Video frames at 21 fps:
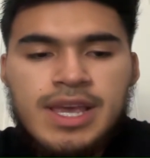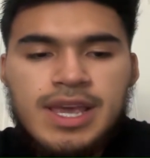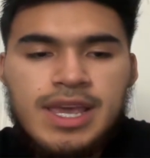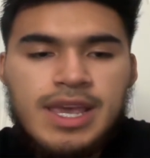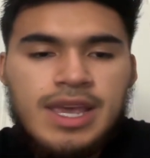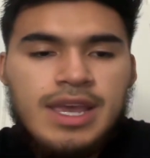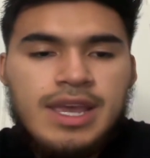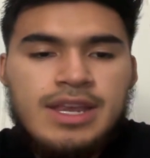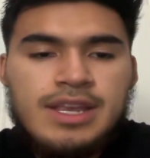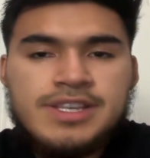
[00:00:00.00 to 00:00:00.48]

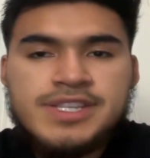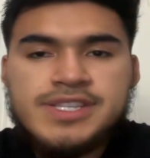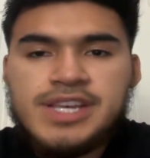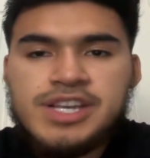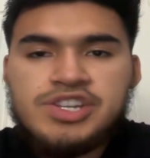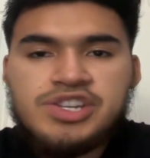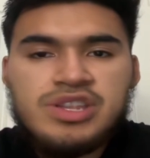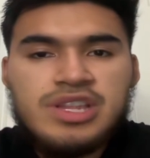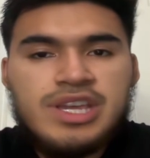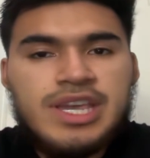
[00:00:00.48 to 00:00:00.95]
and
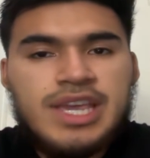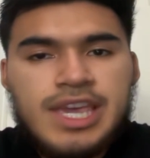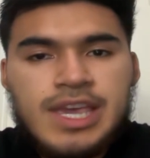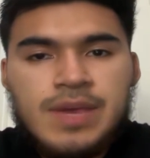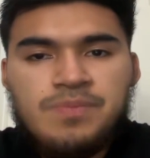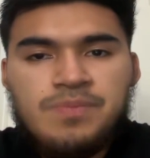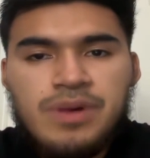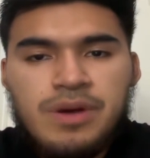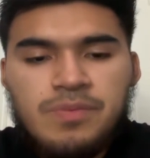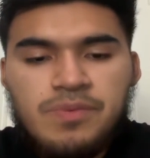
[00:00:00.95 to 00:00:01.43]
essentially
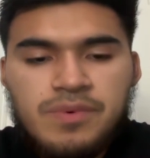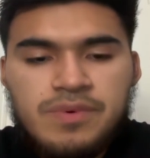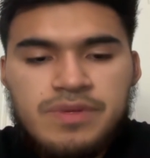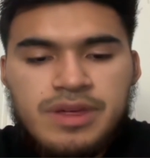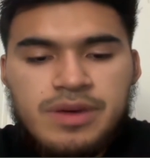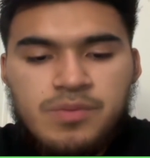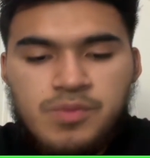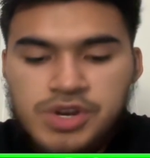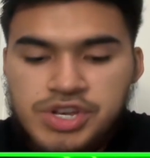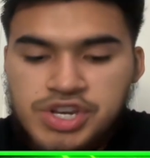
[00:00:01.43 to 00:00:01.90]
keep up with
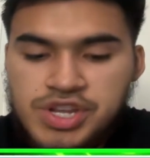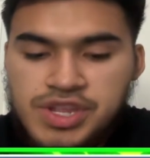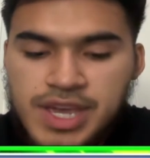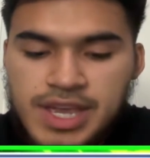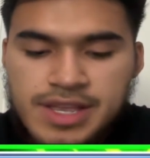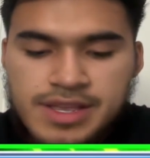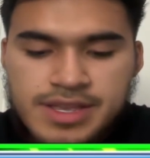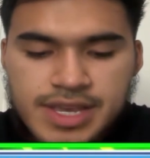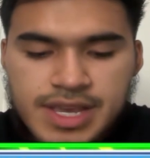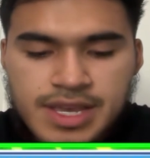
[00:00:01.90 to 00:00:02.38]
them, which
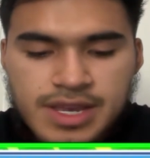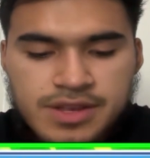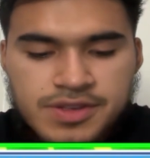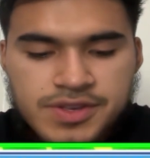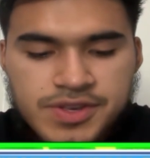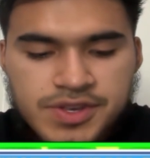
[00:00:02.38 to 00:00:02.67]
they did.